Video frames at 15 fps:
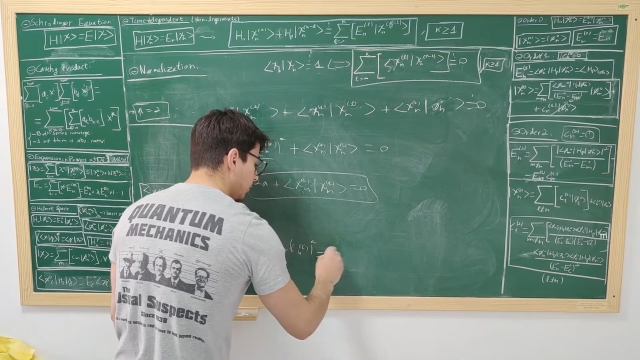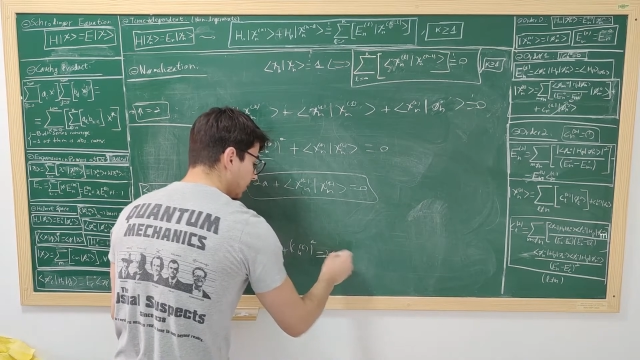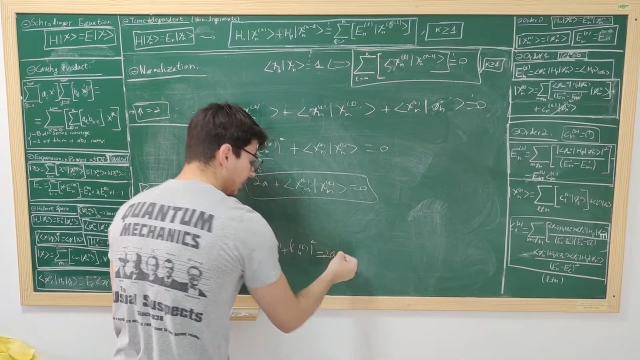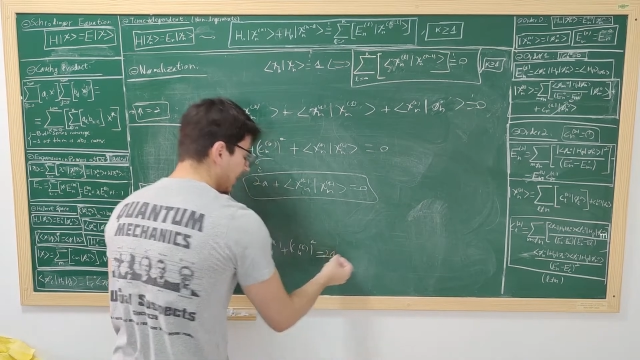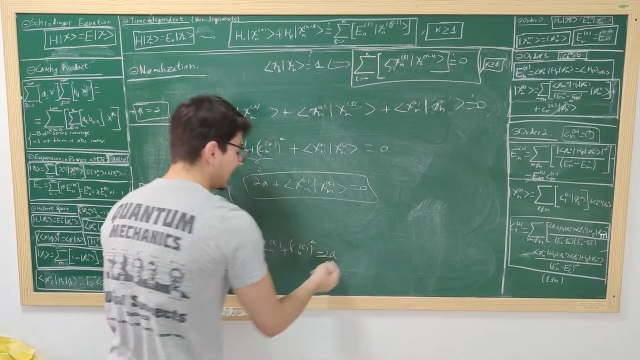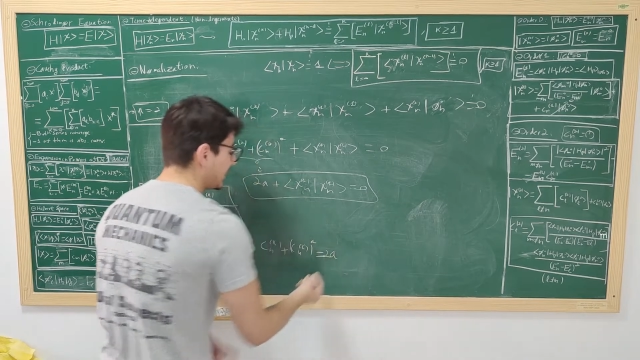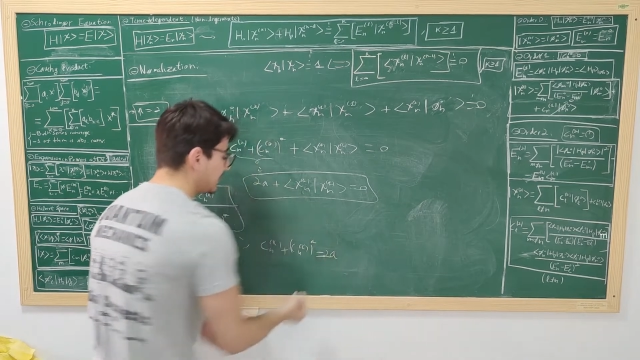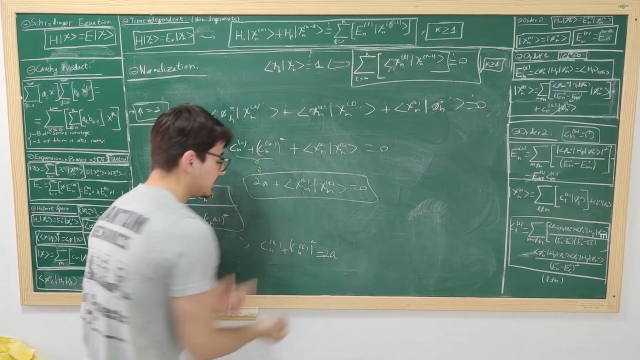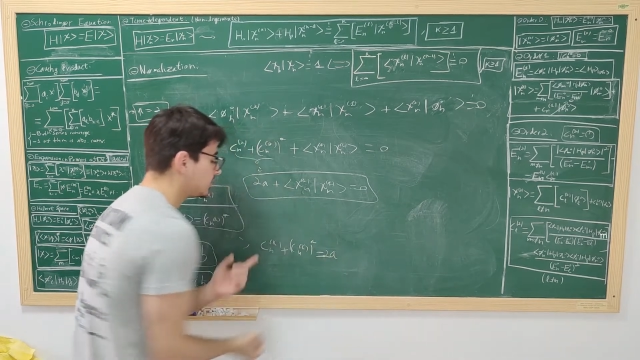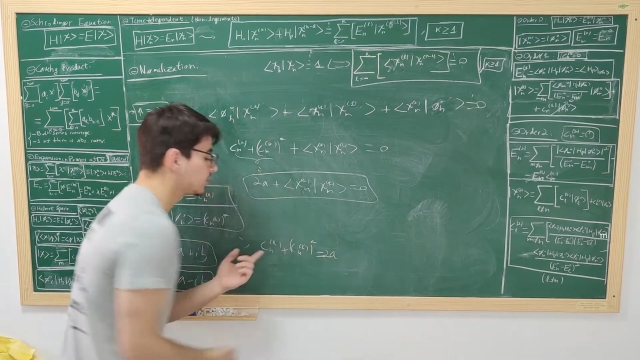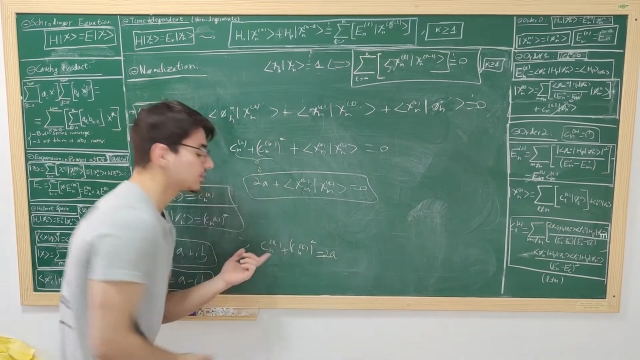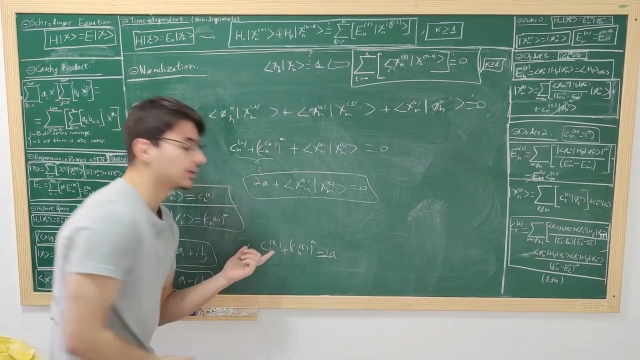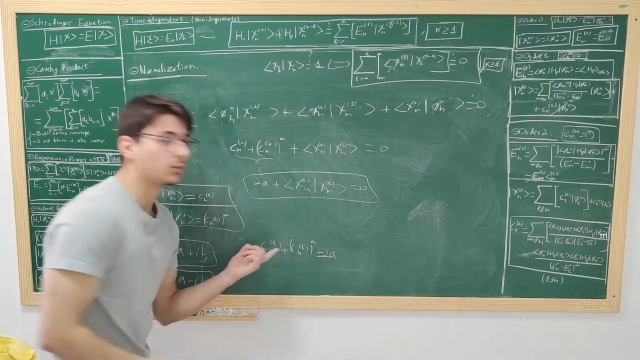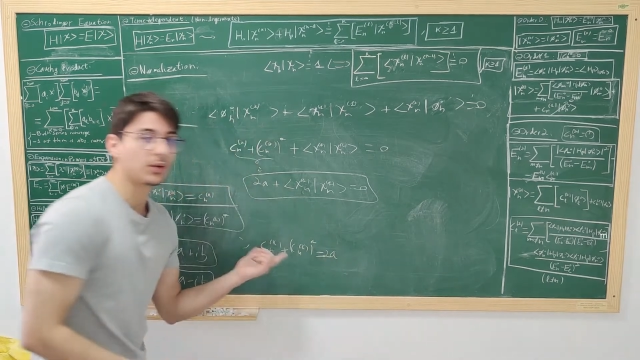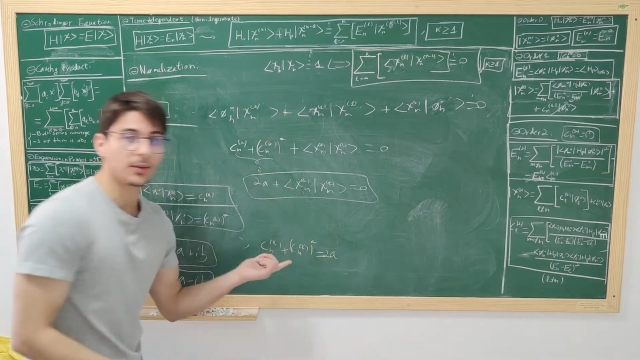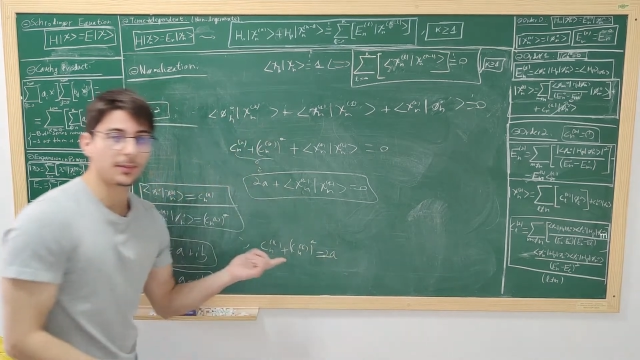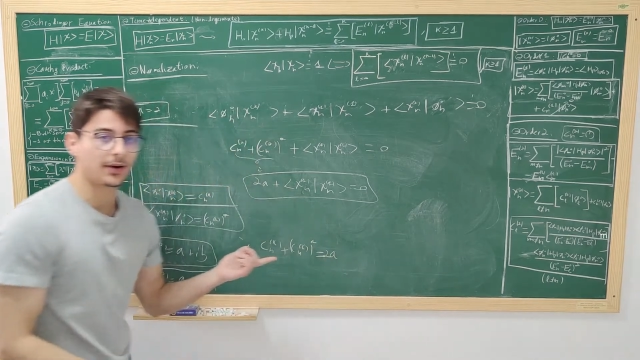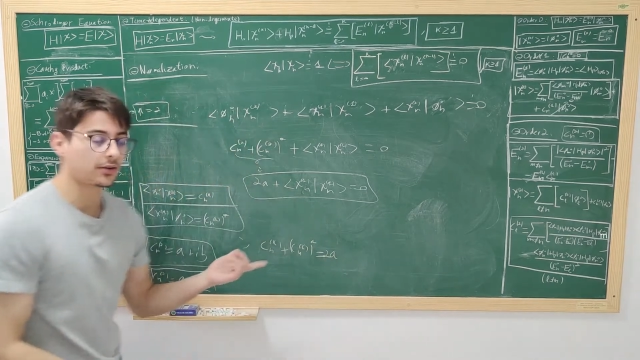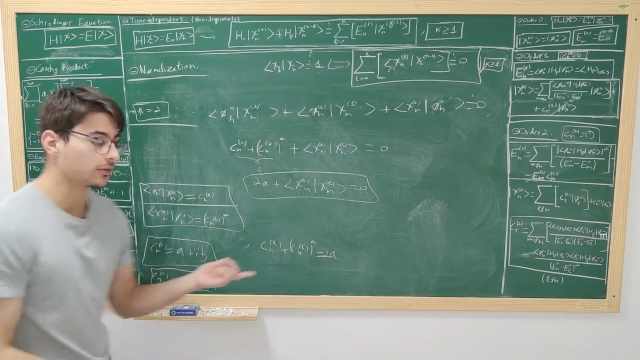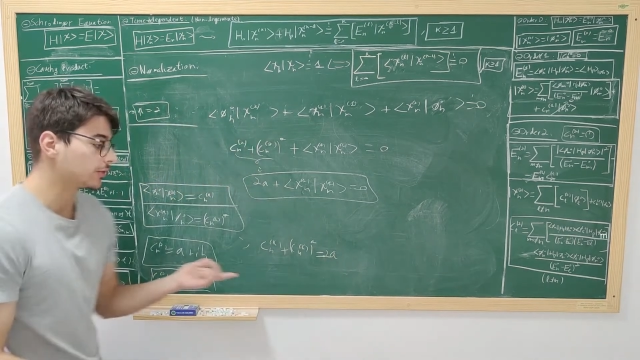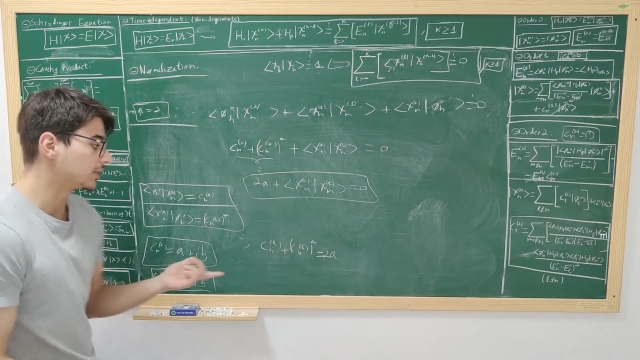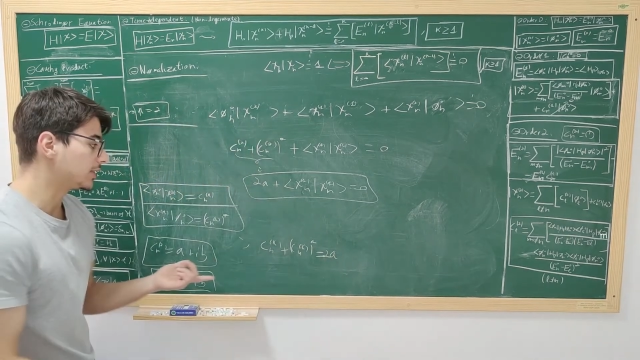where a is just the real
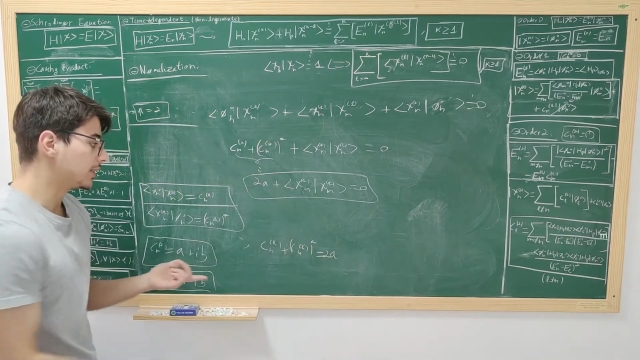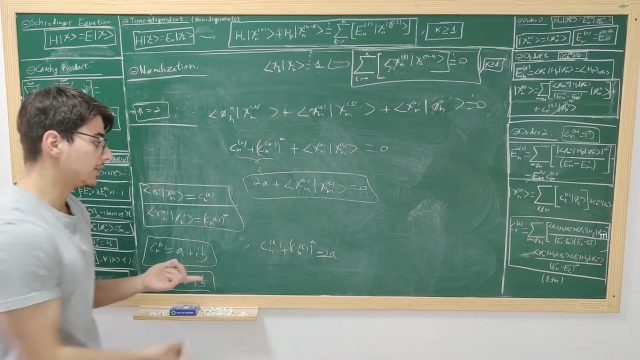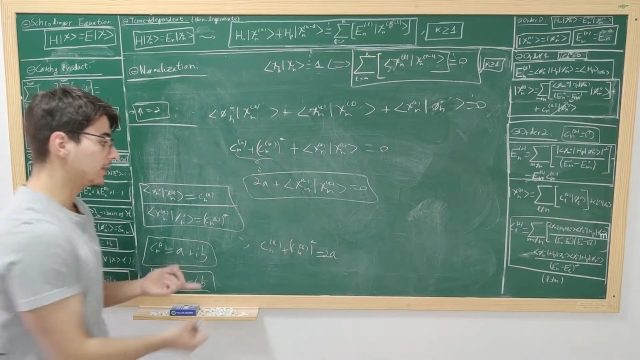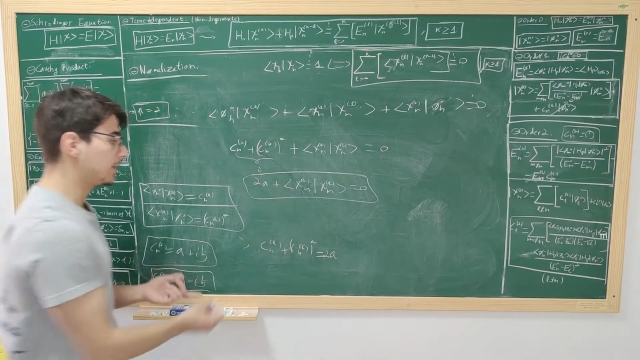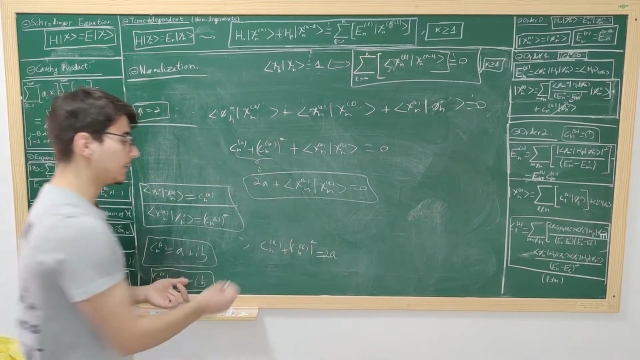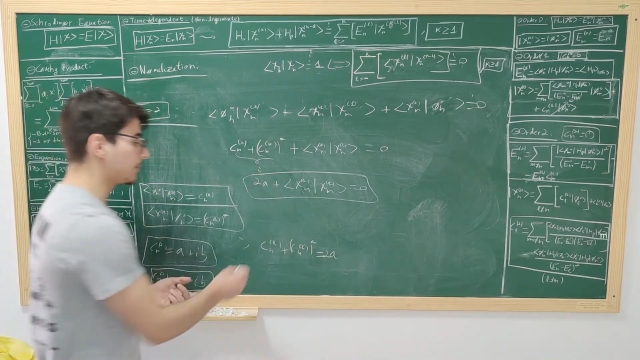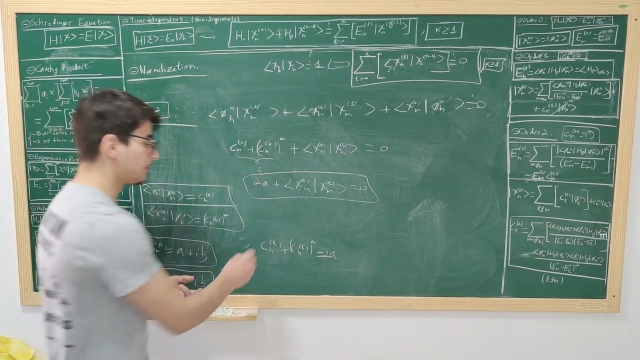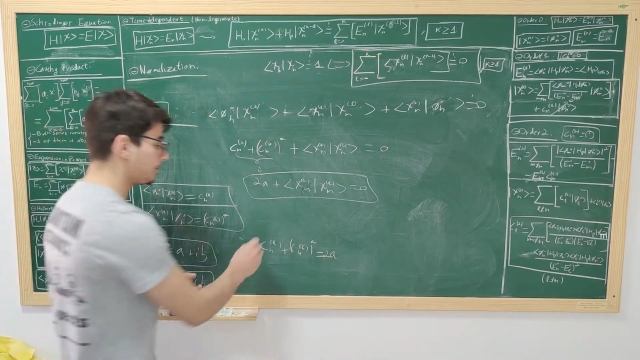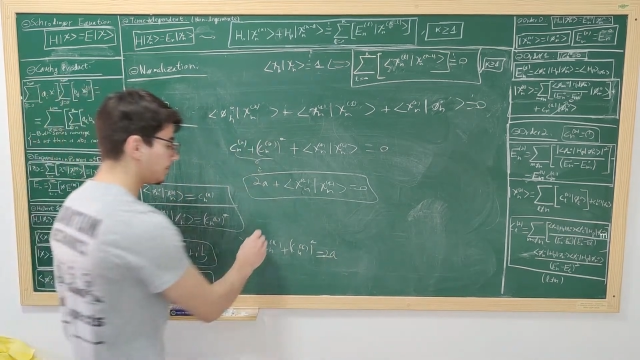part of Cnk.